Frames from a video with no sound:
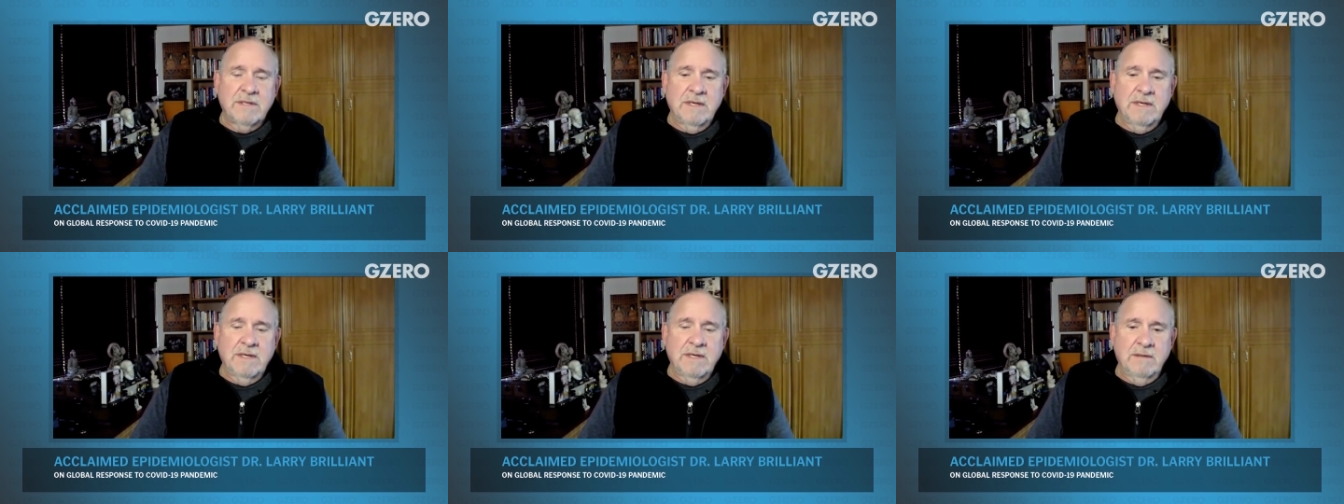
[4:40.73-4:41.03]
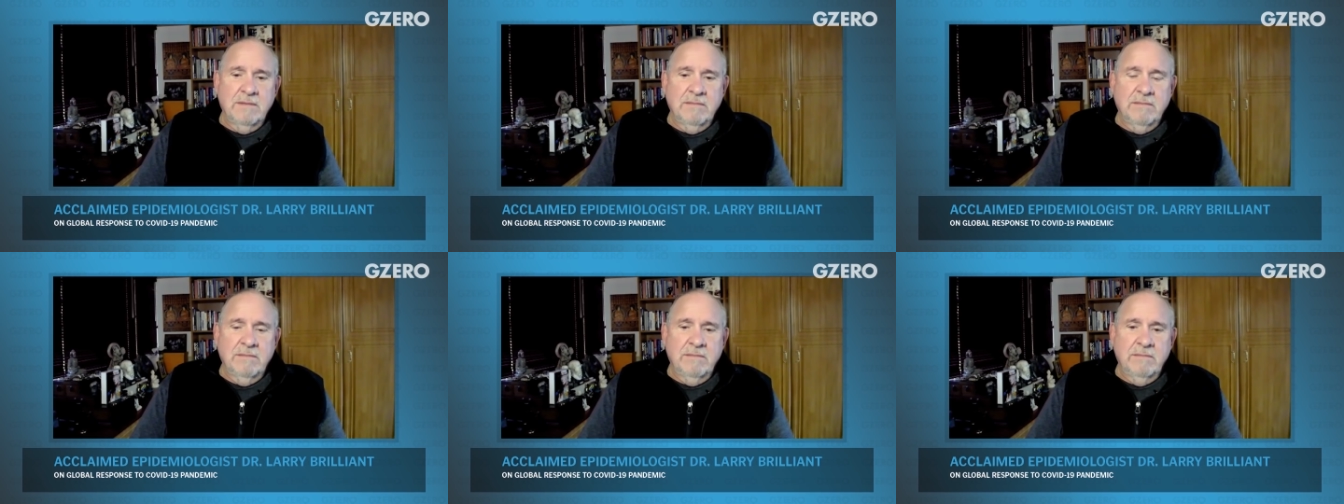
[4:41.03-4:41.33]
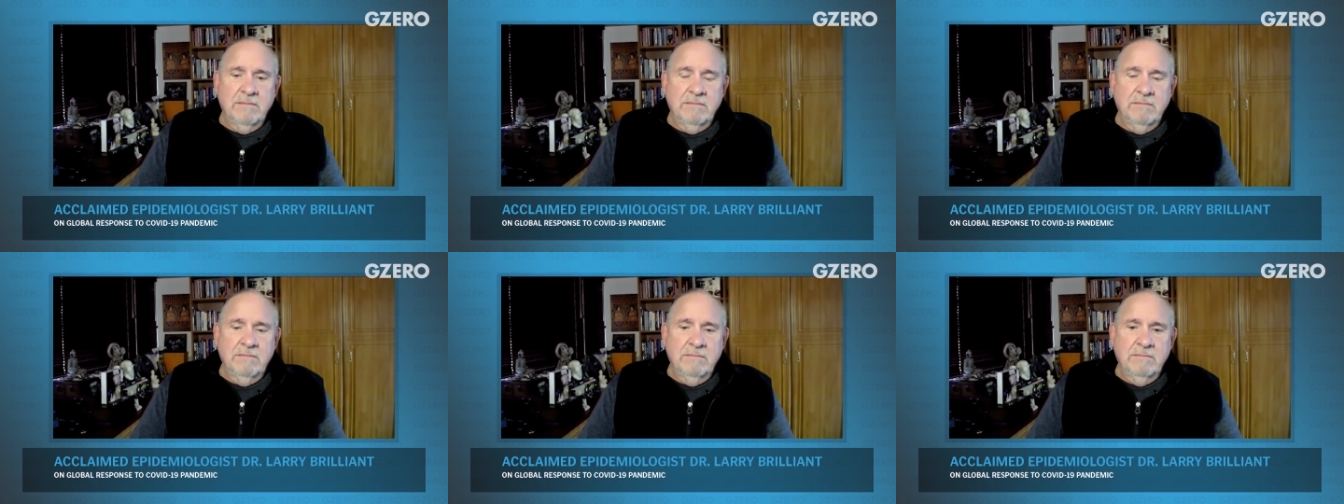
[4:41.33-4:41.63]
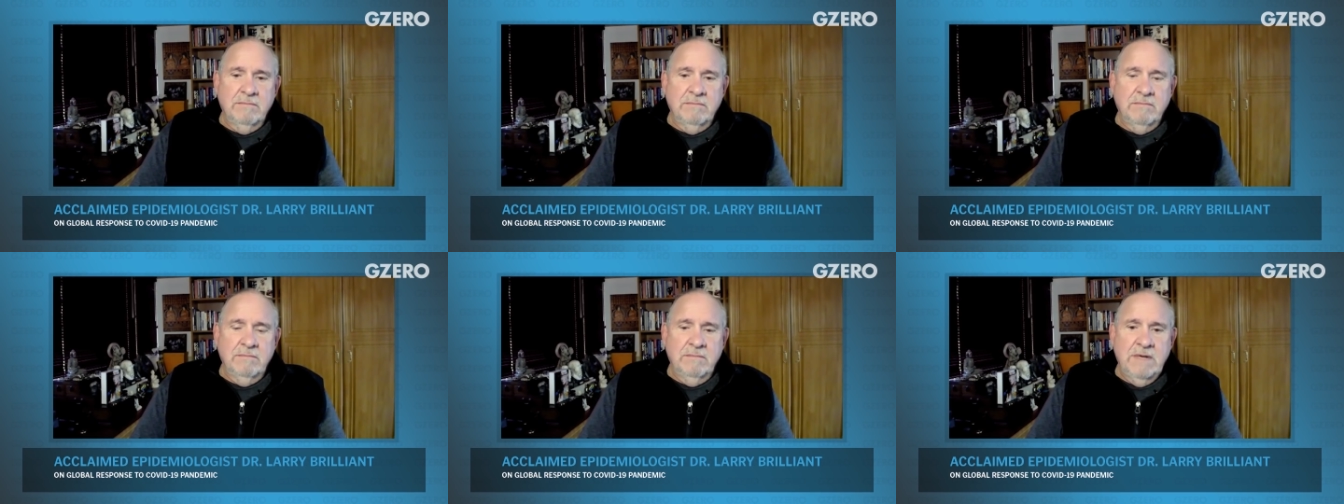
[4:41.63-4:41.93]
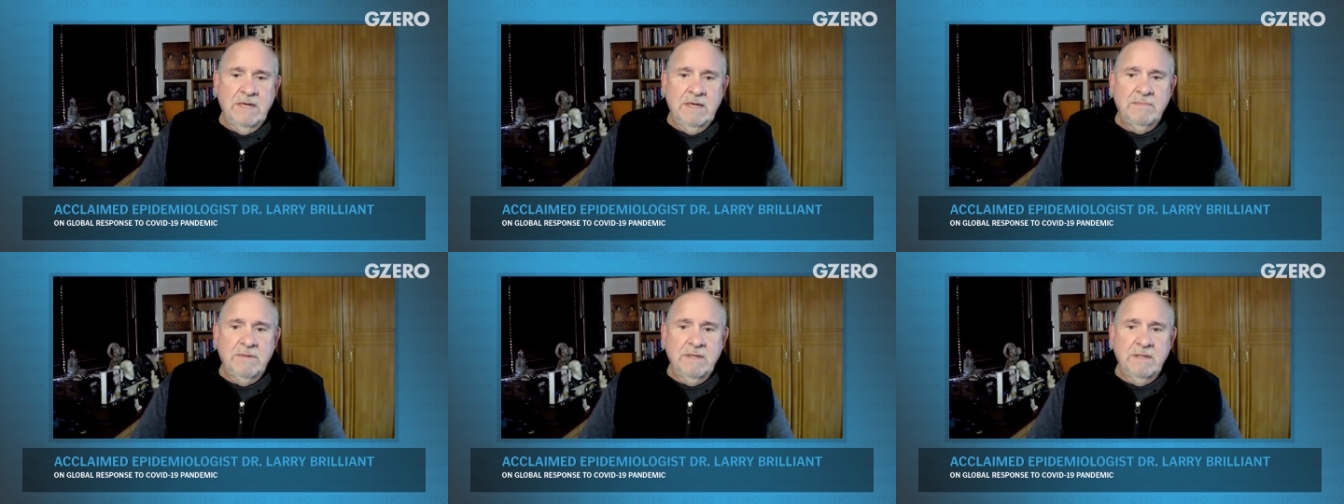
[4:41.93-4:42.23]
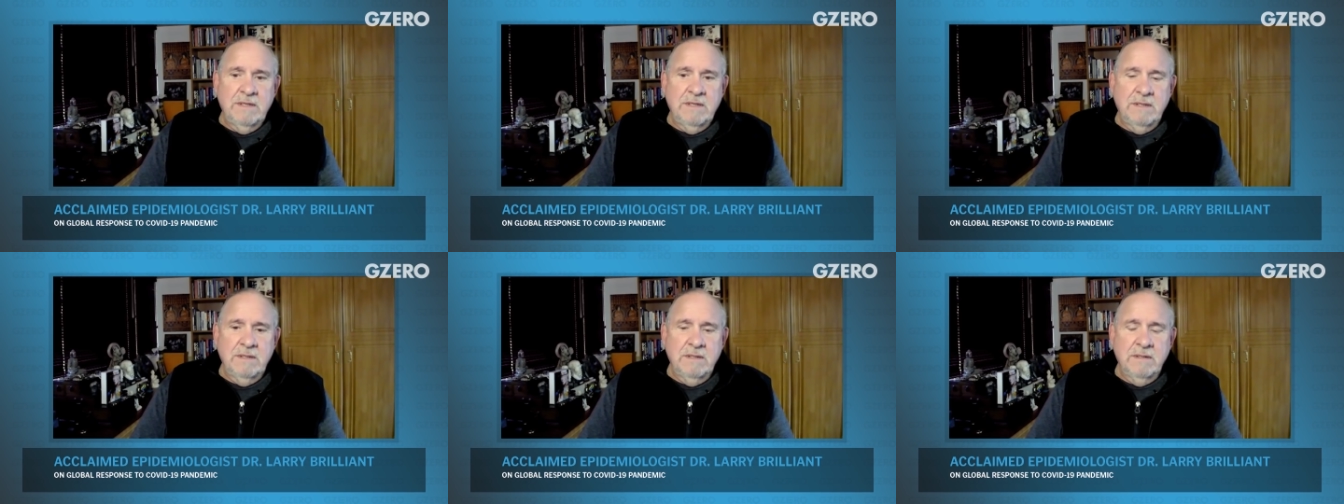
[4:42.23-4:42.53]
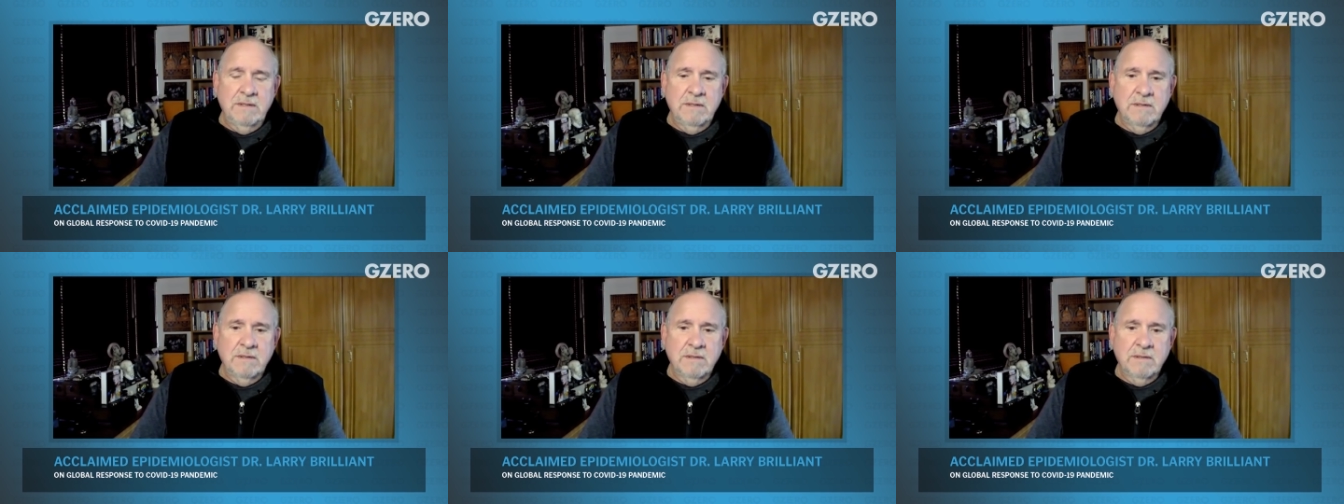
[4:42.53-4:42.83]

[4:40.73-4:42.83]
Um, maybe